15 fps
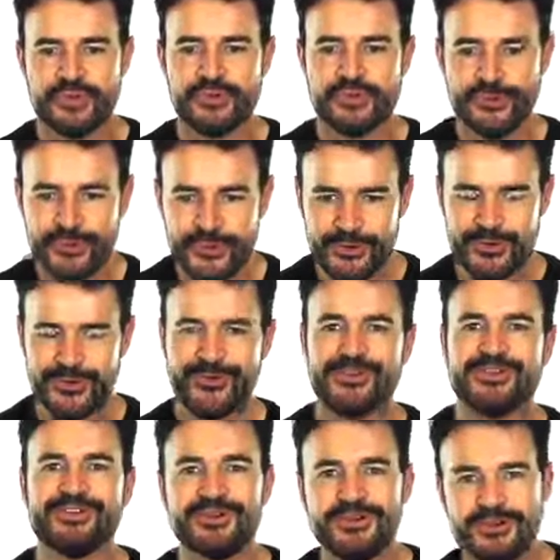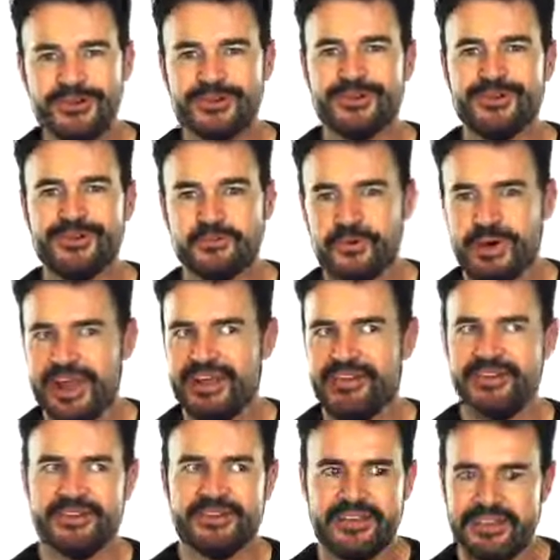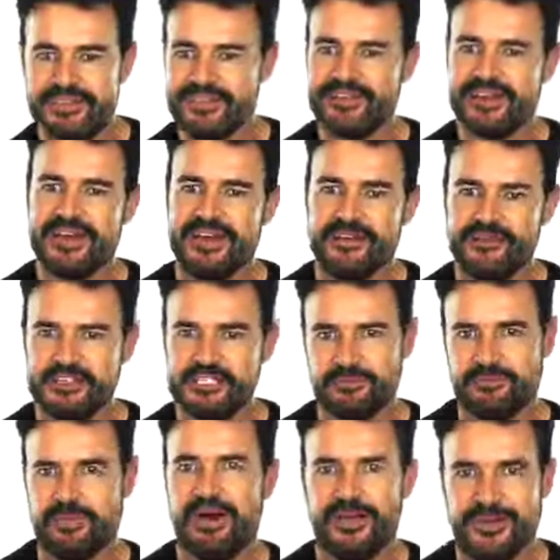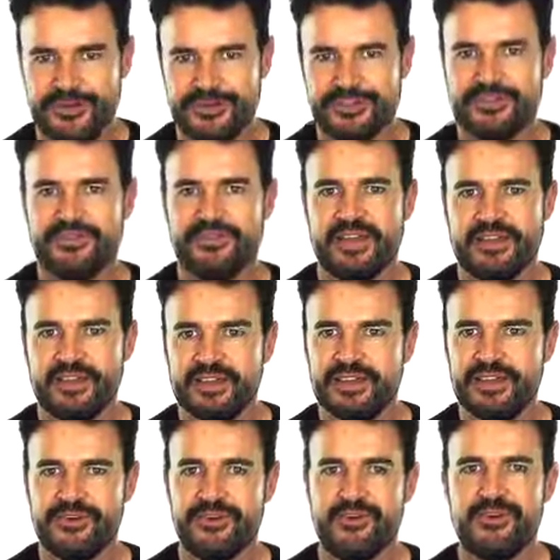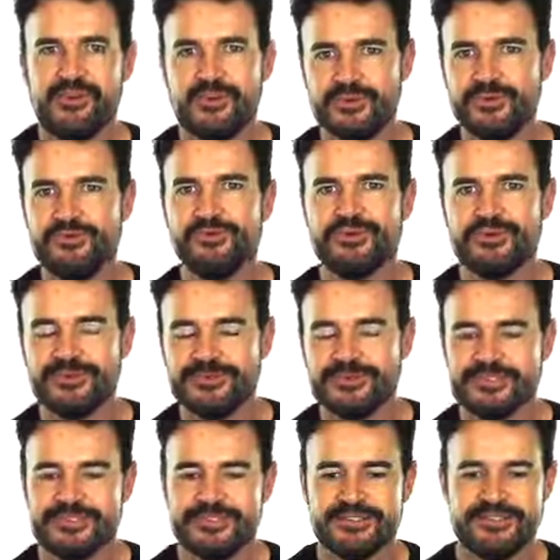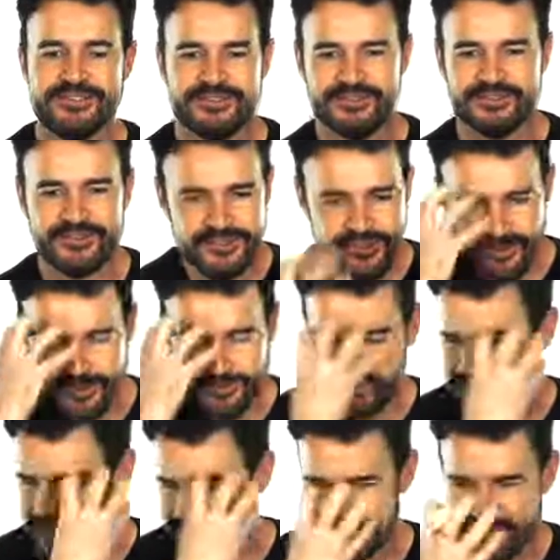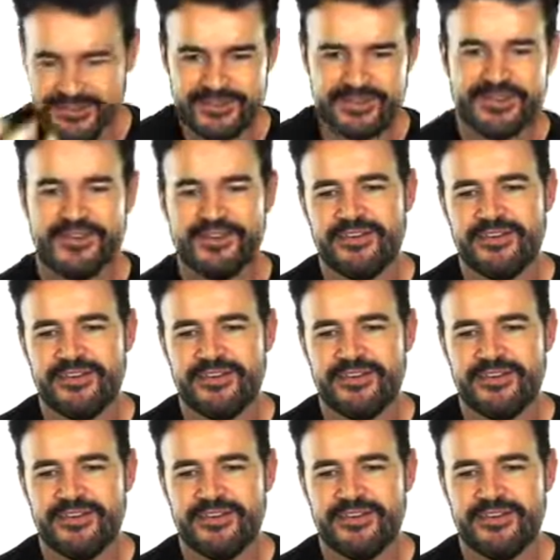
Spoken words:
Google the brand, it's kind of inspired on that. Google, you know, those glasses.